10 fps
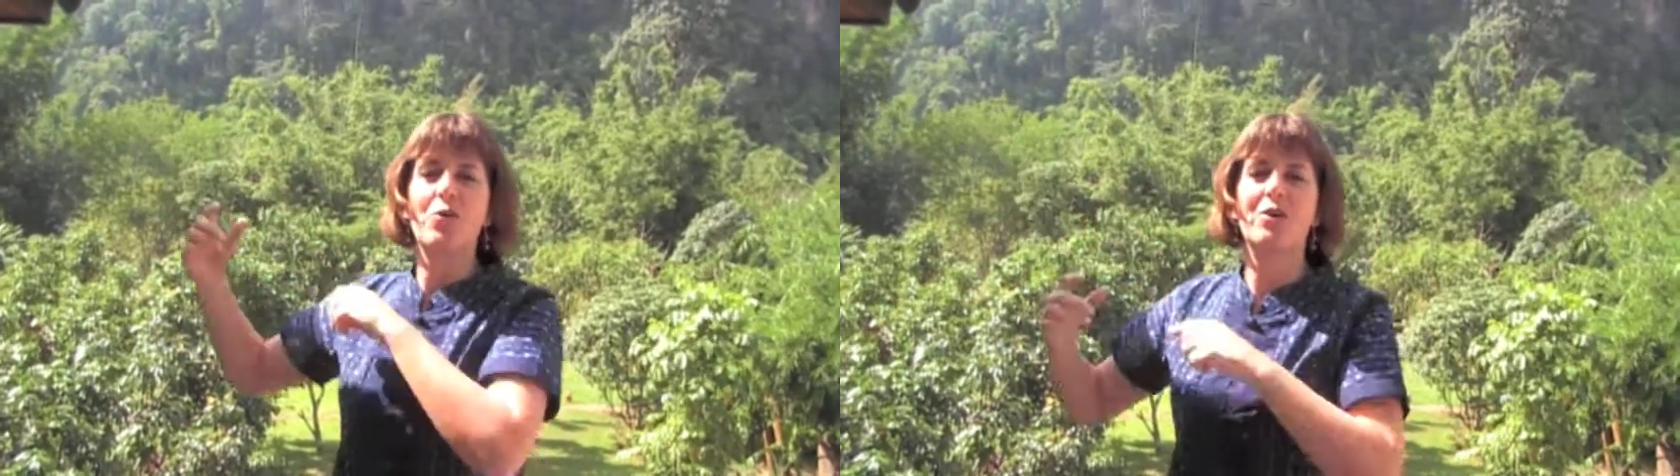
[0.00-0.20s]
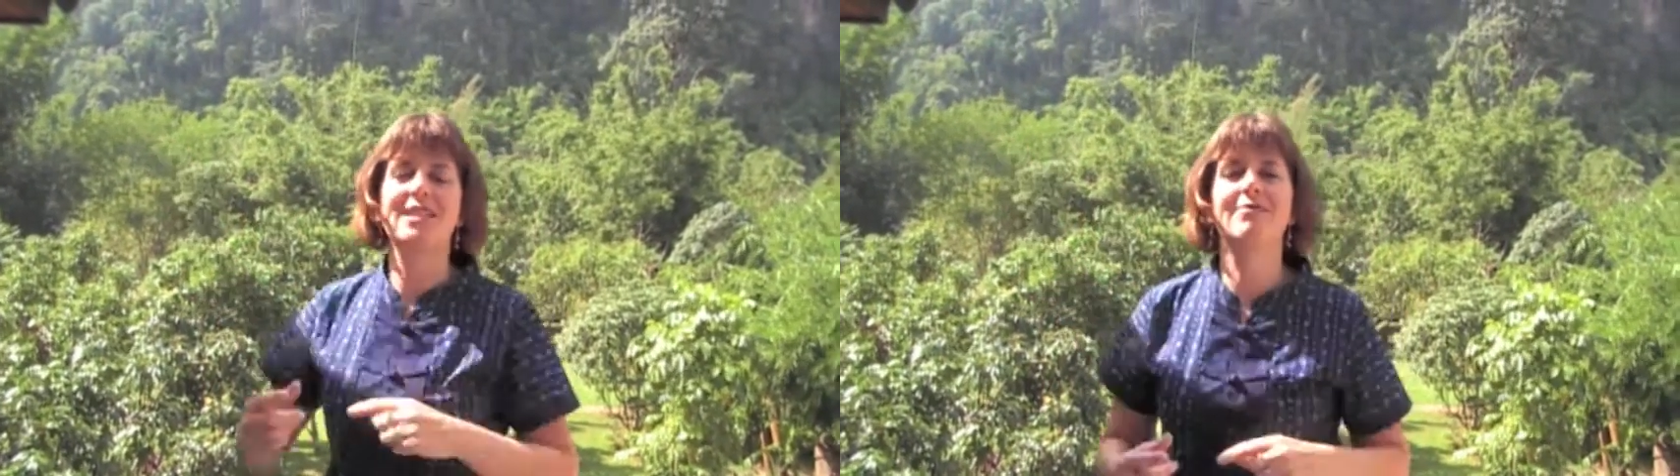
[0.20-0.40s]

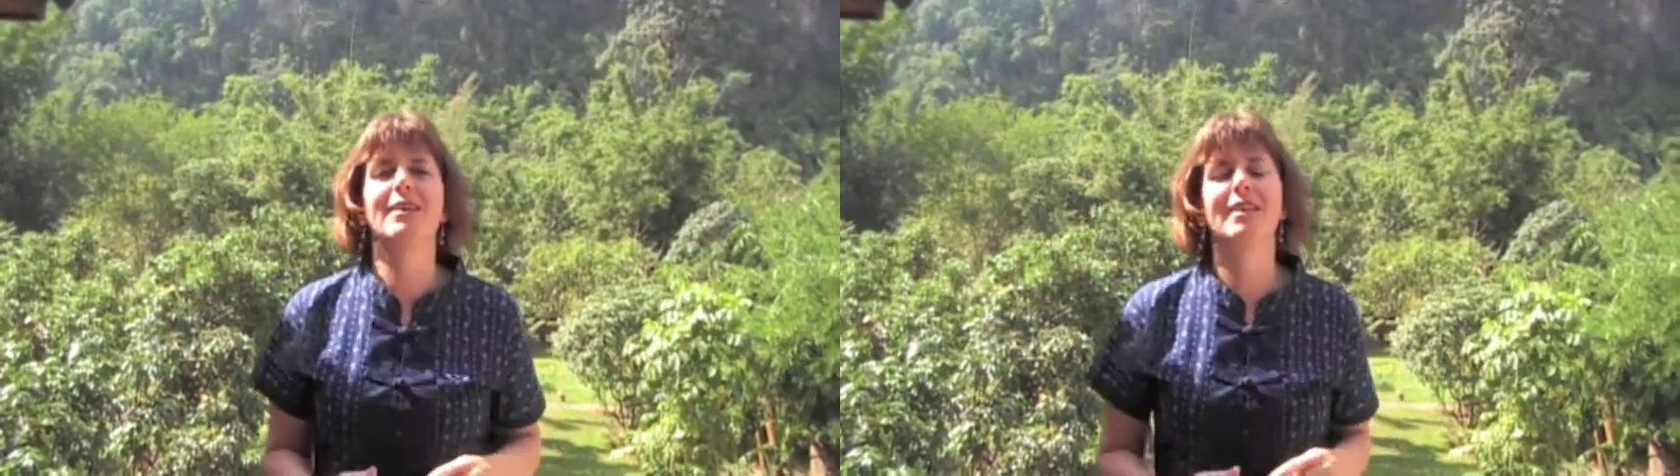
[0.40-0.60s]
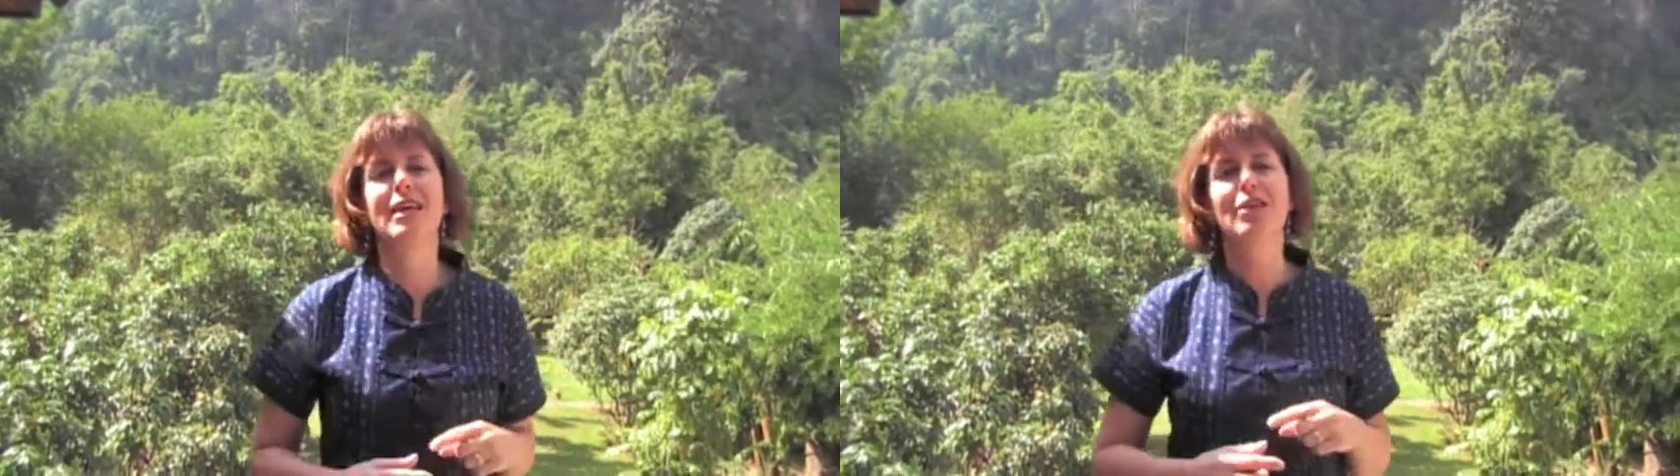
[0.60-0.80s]
Whereas if
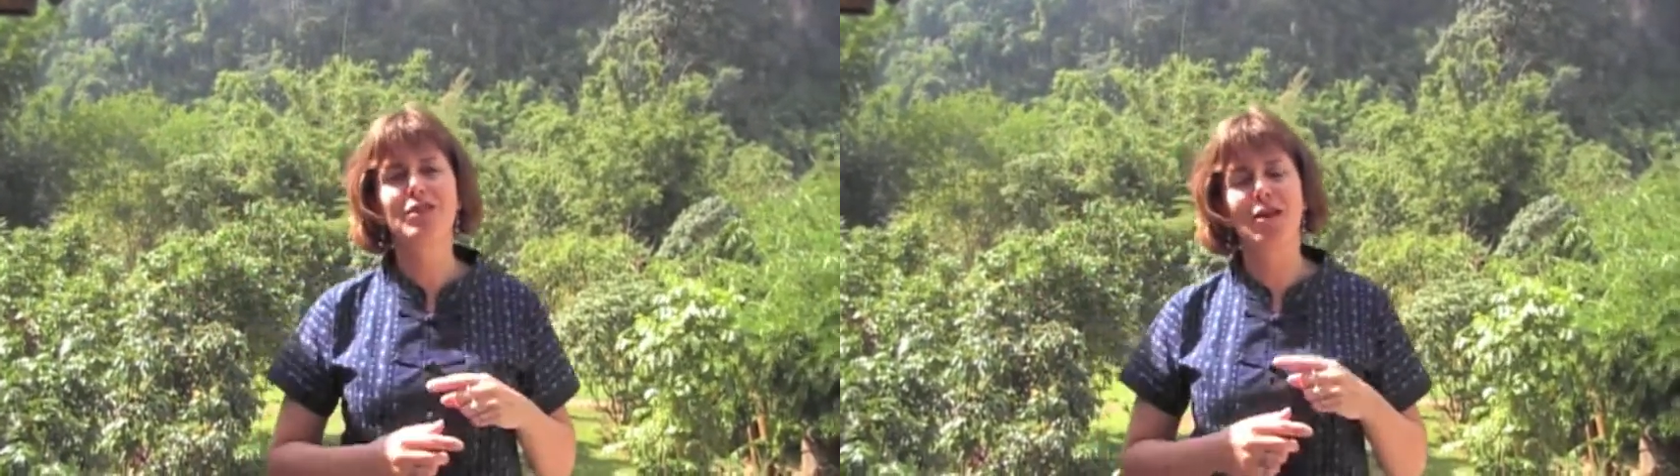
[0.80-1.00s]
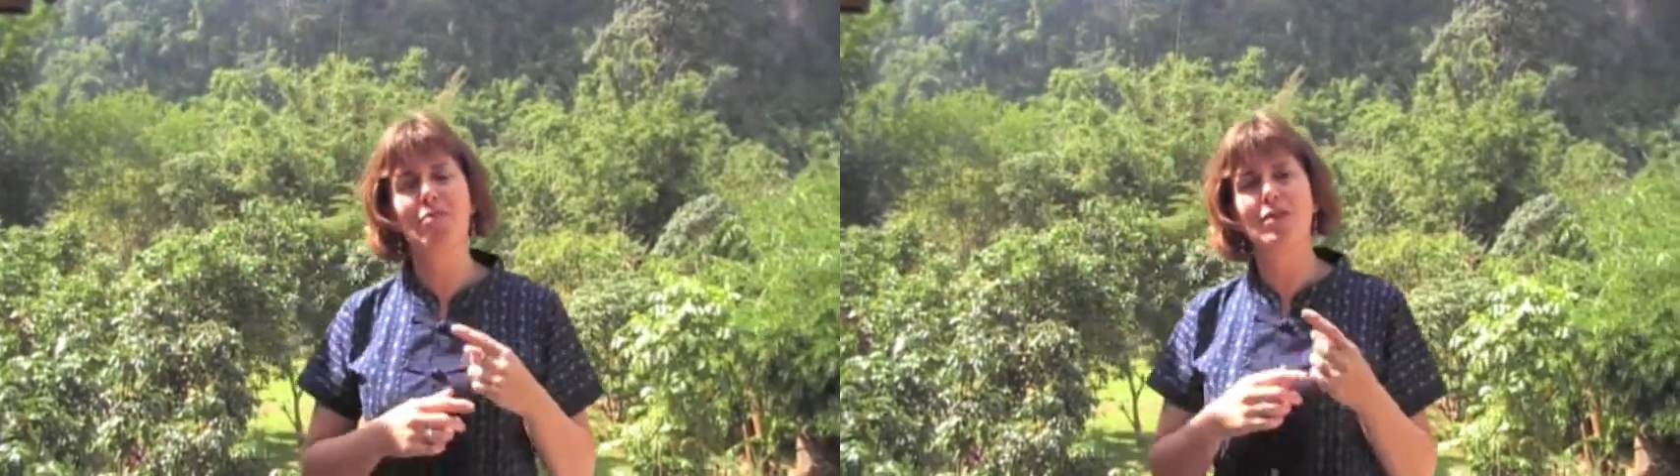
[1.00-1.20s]
I think of
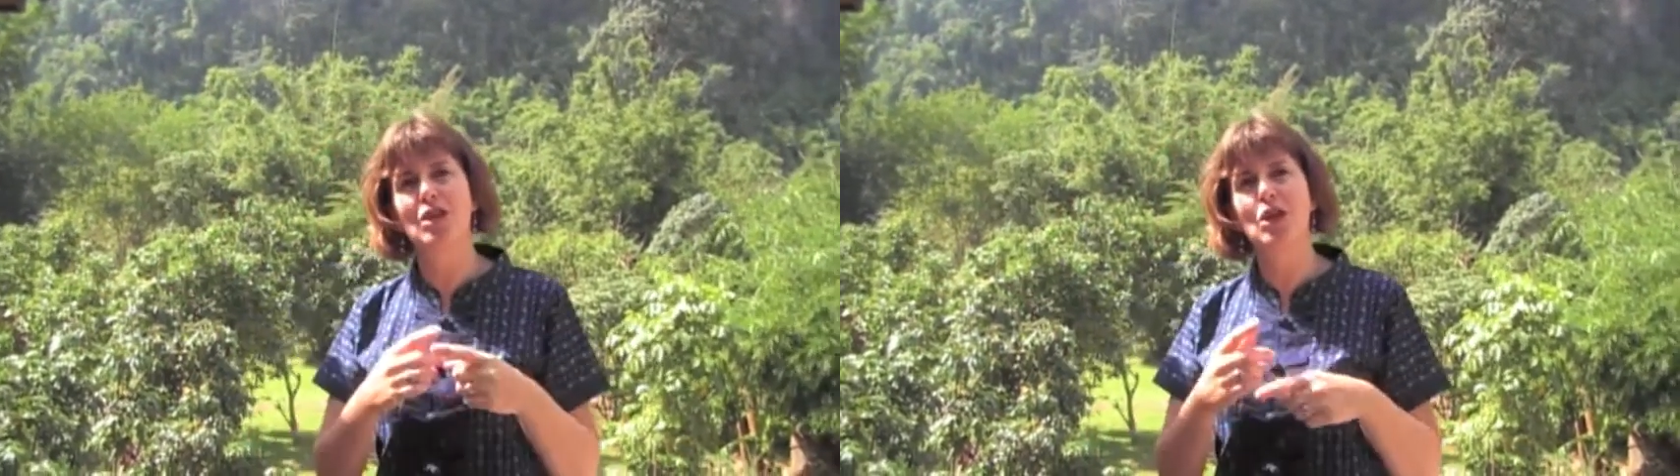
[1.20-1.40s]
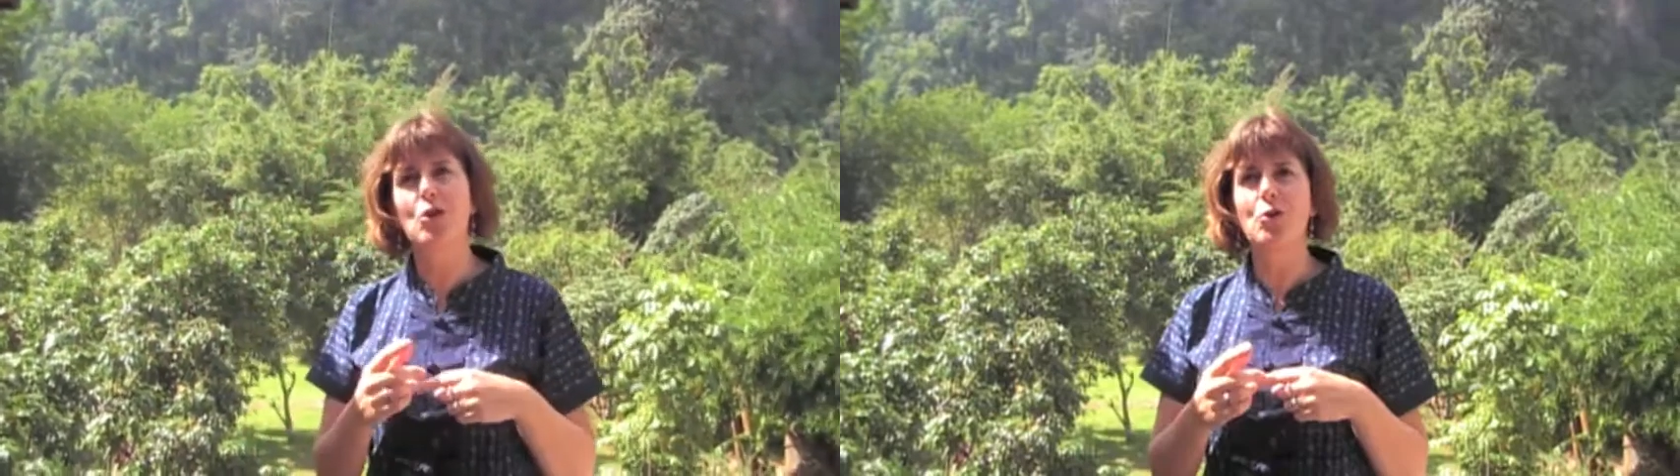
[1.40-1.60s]

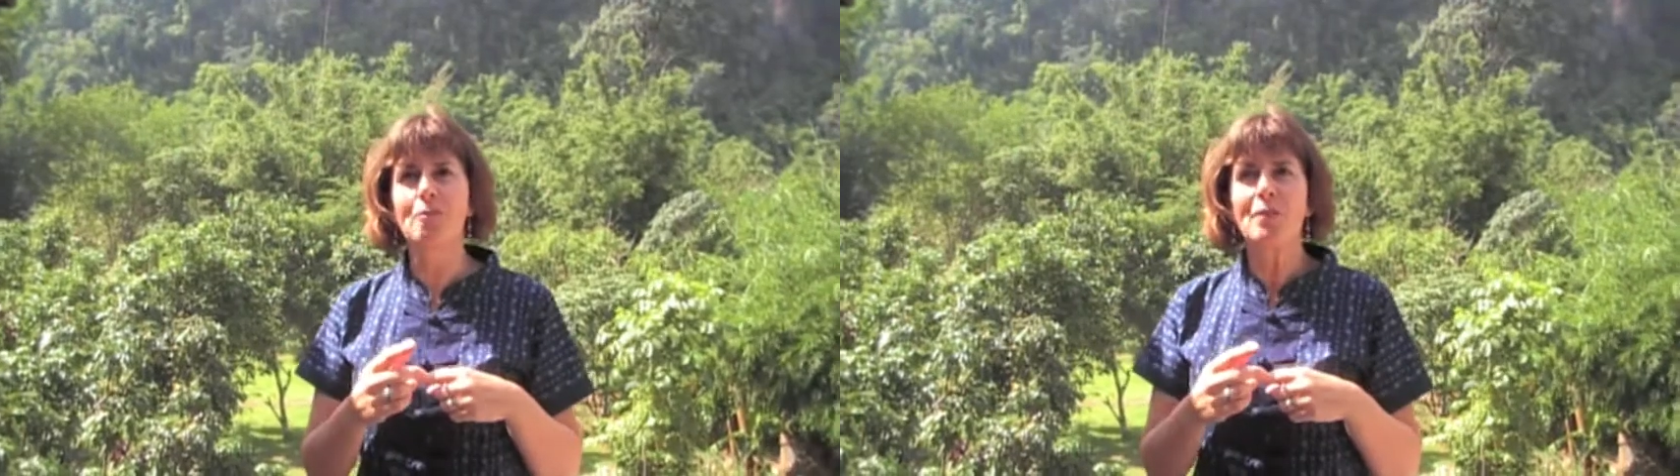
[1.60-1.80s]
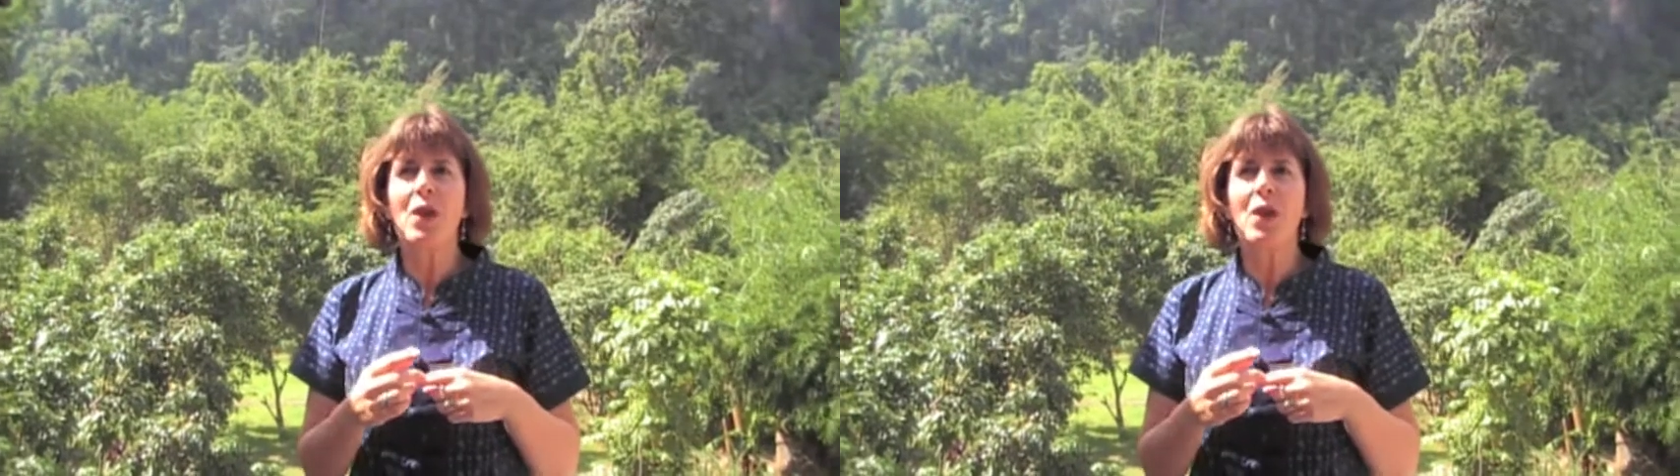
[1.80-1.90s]
somebody who